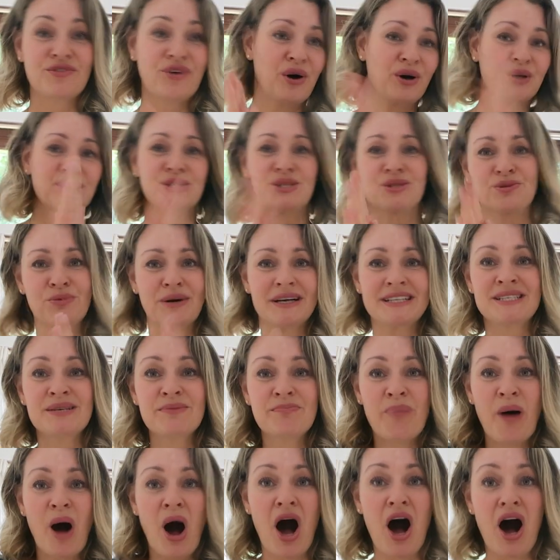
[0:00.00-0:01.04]
got sweaty
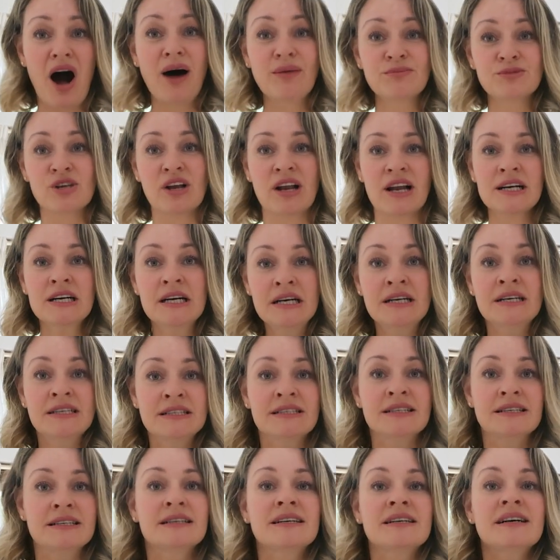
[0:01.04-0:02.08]
palms, you're like,
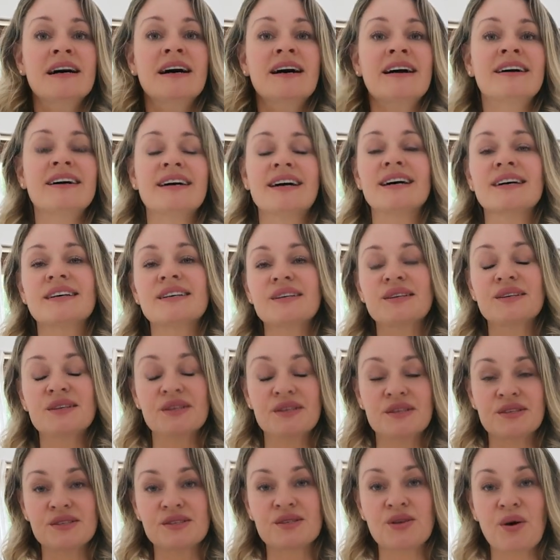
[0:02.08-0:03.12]

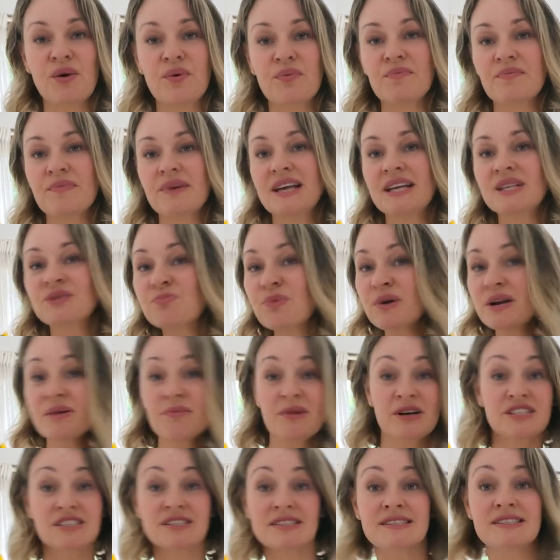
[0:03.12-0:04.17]
so it's pretty
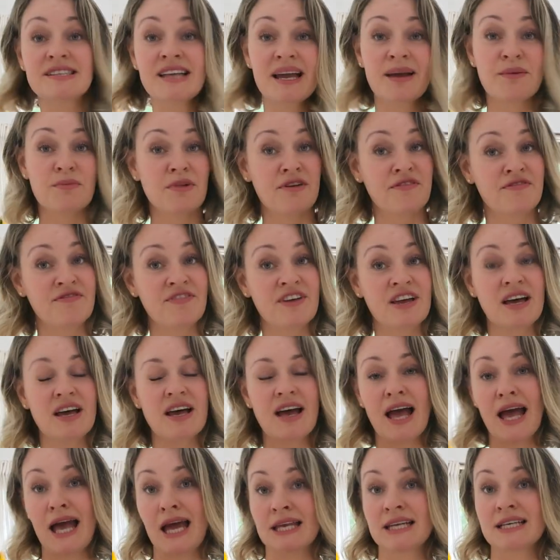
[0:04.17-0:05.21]
much the same,
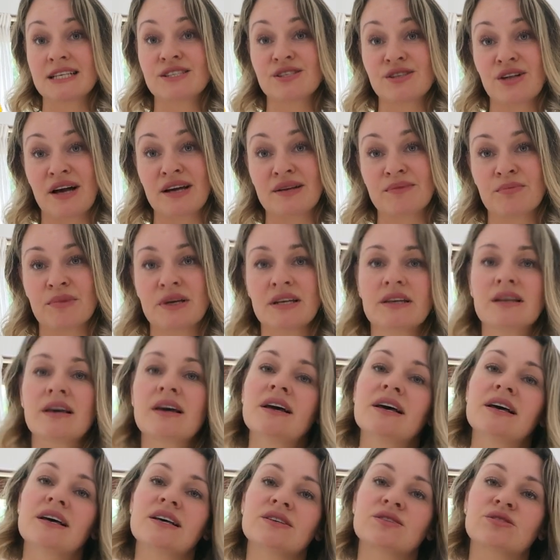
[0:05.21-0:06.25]
fear and excitement.
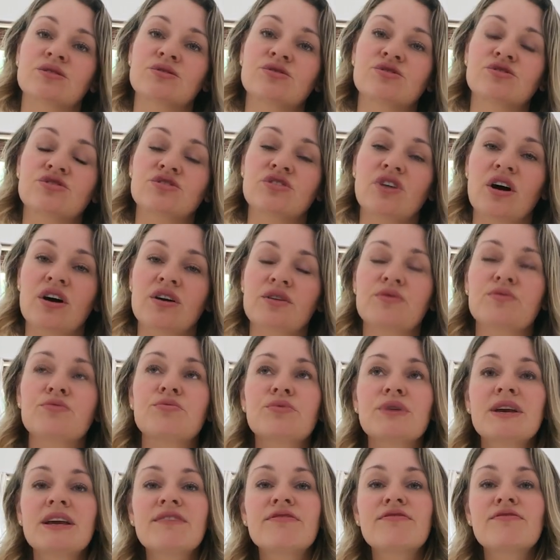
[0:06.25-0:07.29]
So start
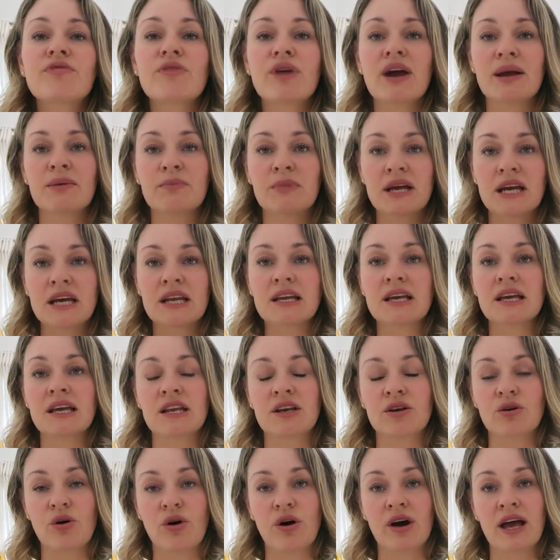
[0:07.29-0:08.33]
reframing it
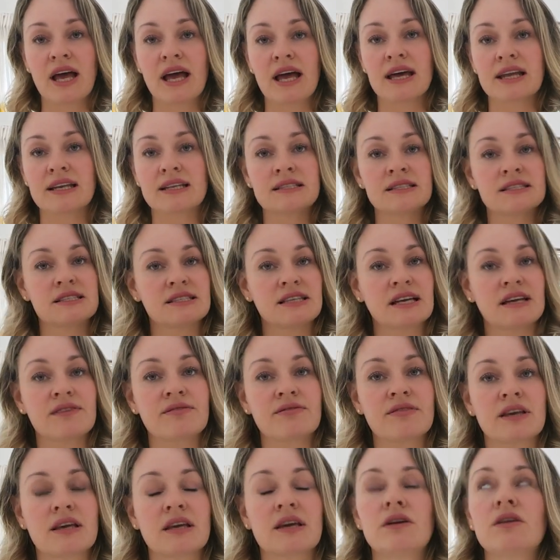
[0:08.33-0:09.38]
in your head instead of
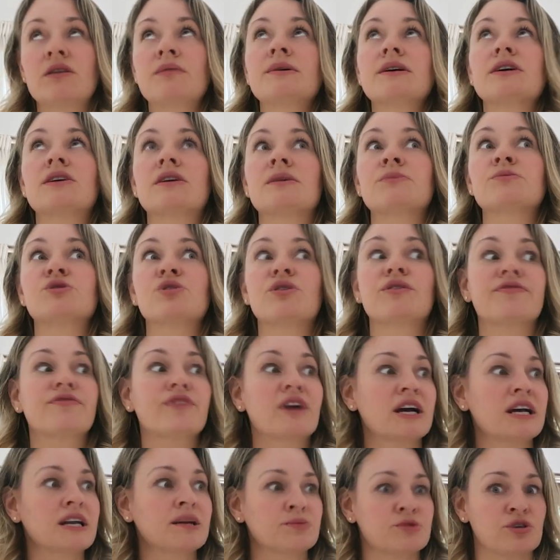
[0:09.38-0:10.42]
thinking, oh my God, I'm so
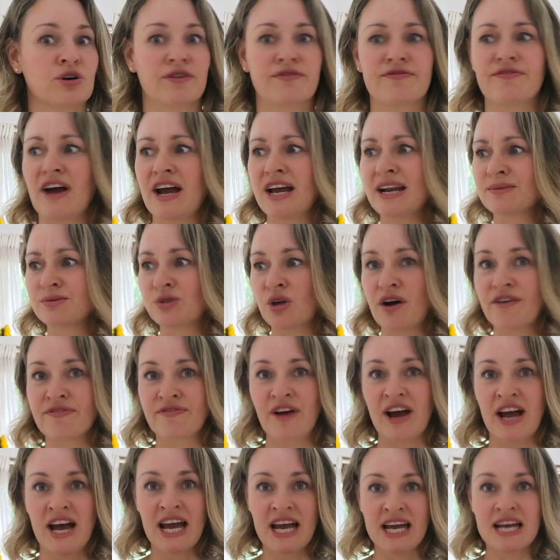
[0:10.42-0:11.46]
afraid, I'm so afraid, I'm so
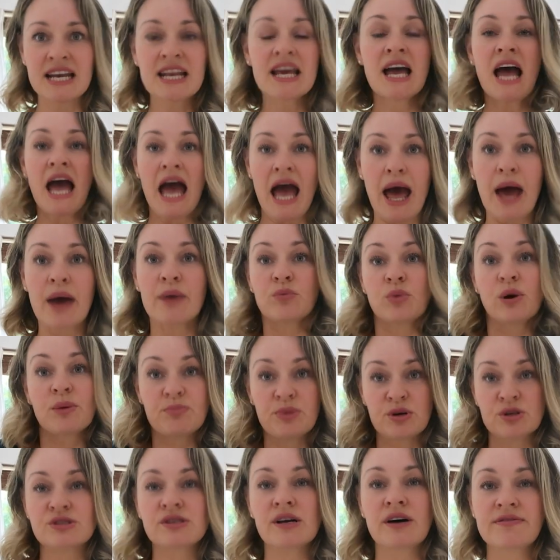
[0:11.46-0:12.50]
afraid, and whip
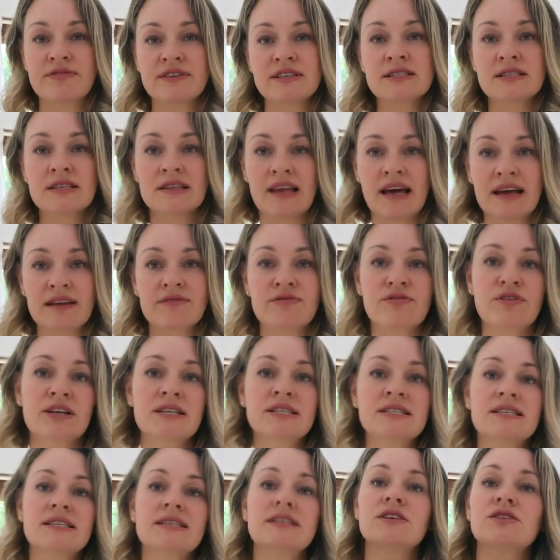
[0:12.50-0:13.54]
yourself into that
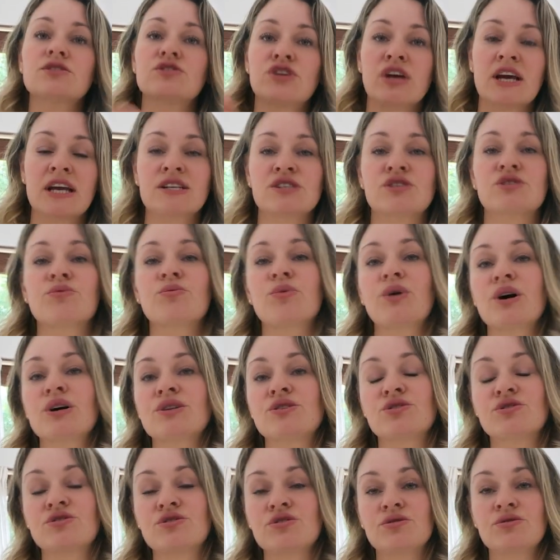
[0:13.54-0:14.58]
frenzy. Change the
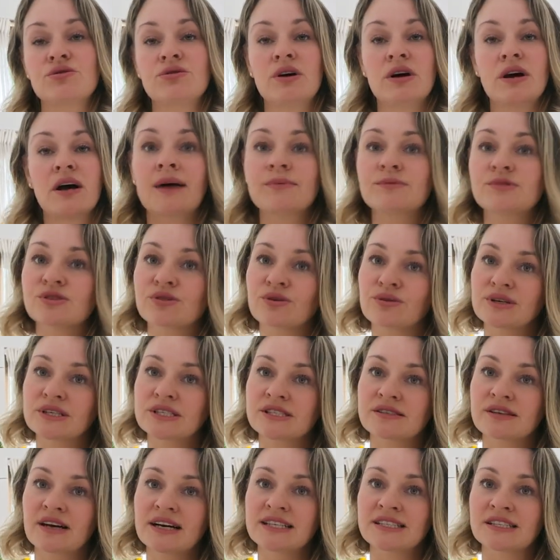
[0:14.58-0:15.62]
words to, I'm so
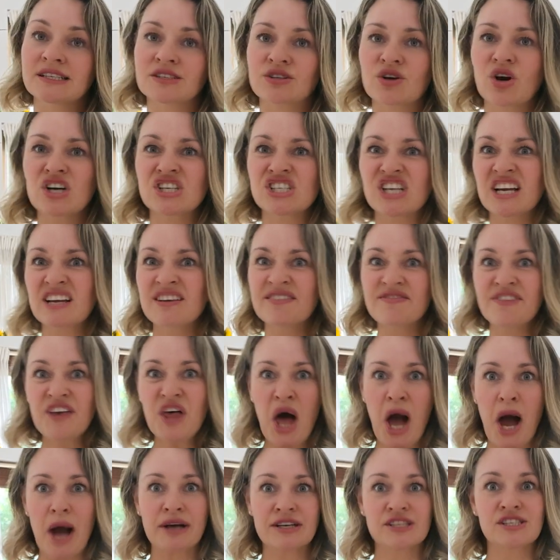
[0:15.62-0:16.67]
excited. Gosh, I can
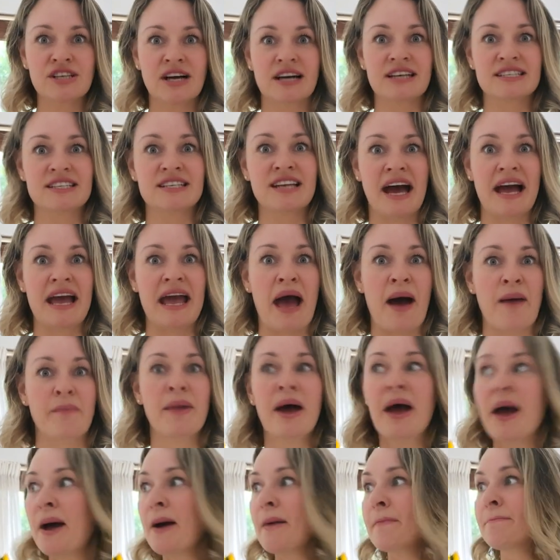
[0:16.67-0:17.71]
feel how excited I am
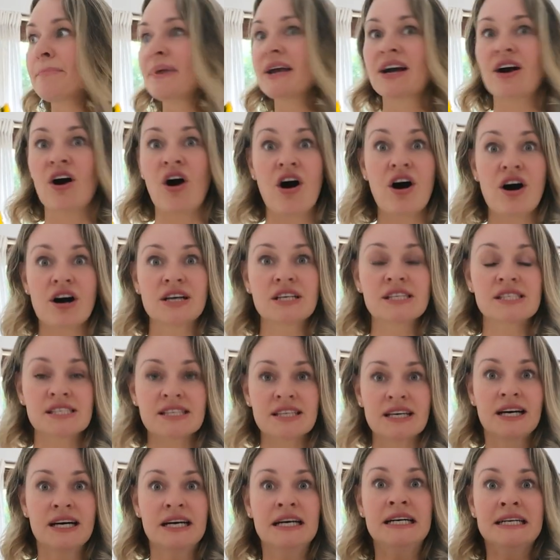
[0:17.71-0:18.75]

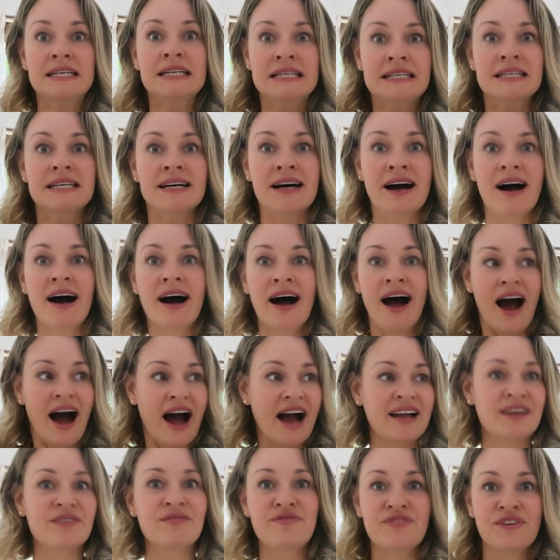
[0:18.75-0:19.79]
because
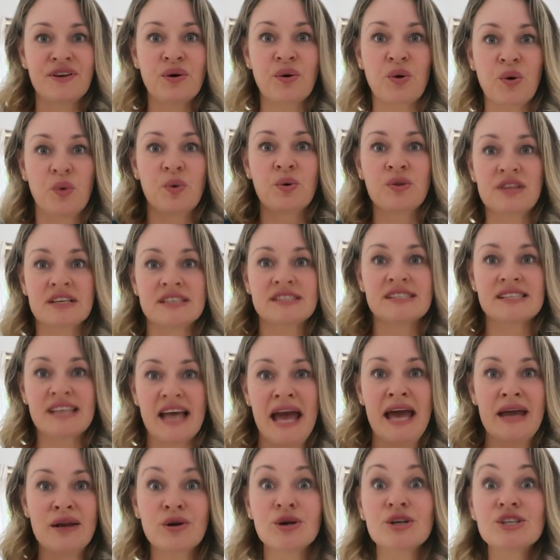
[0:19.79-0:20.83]
I can feel all this
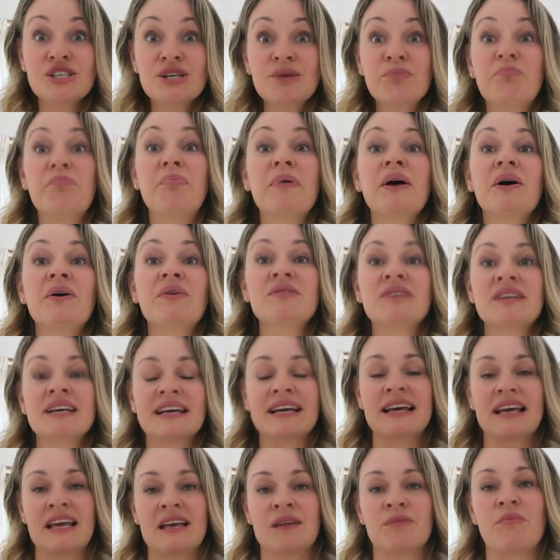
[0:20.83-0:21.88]
energy
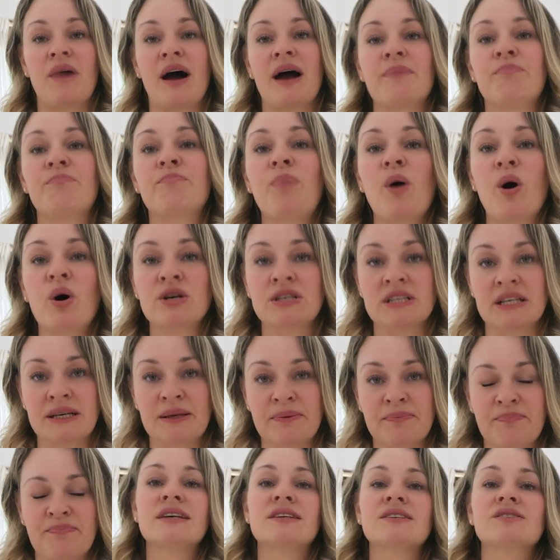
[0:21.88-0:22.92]
building in my
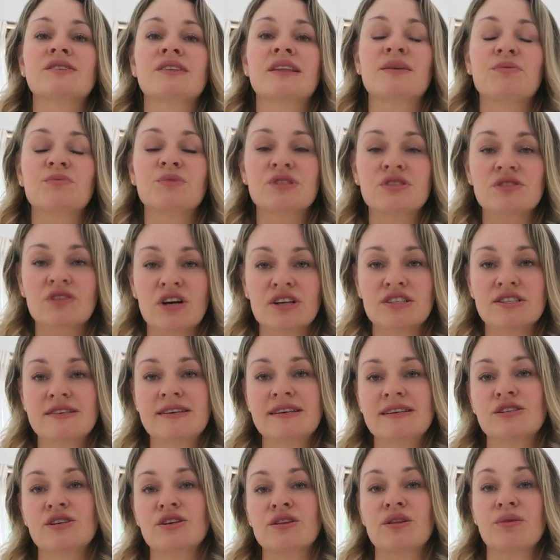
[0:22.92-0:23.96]
body. So then we start
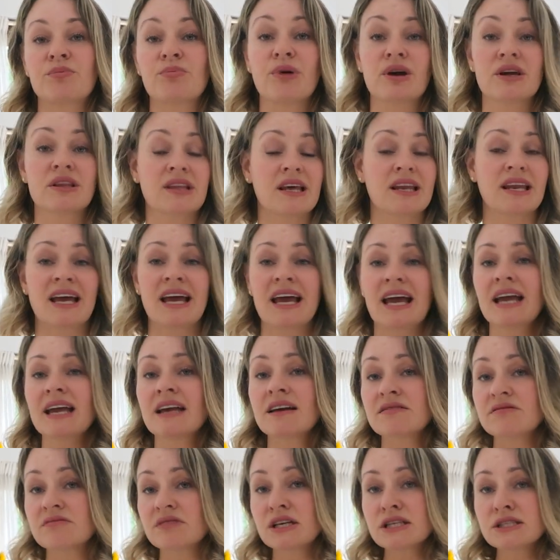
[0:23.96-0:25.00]
teaching the brain that,
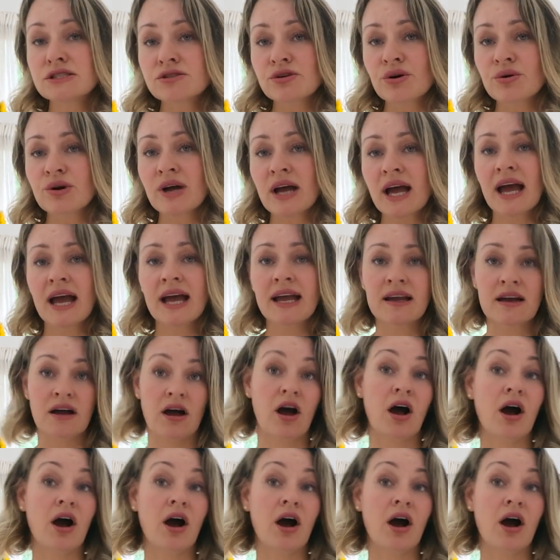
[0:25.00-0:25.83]
hey, it's okay,